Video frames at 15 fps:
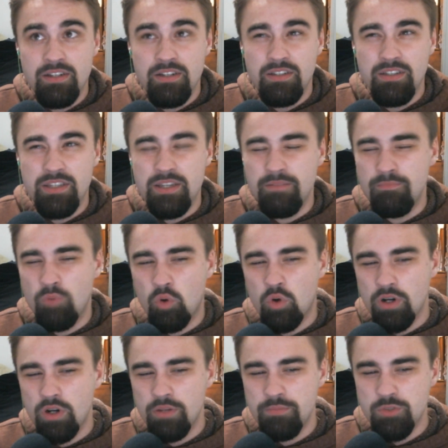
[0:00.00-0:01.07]
get
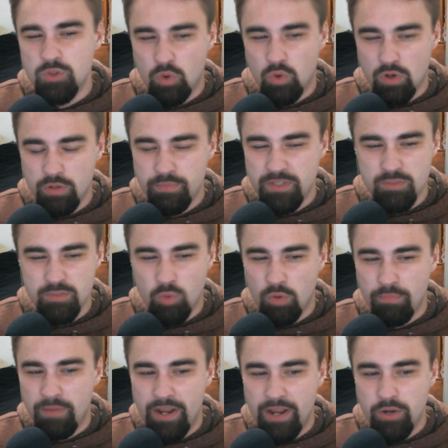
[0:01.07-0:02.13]
more absorbed, it's more
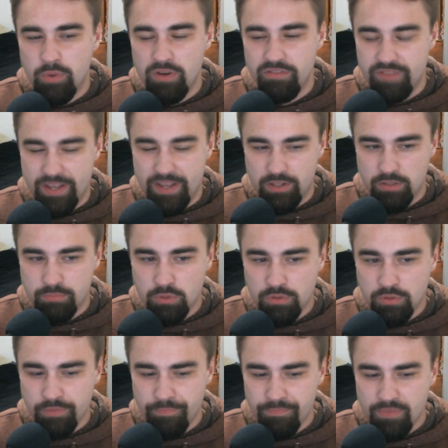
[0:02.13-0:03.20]

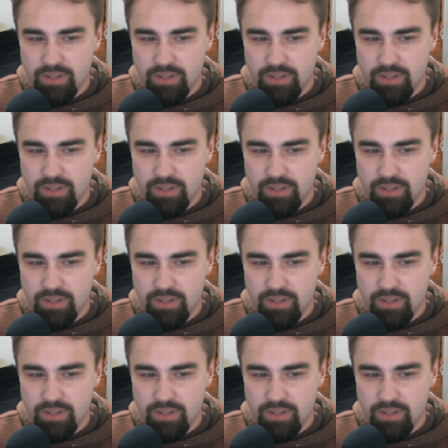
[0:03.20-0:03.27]
bioavailable,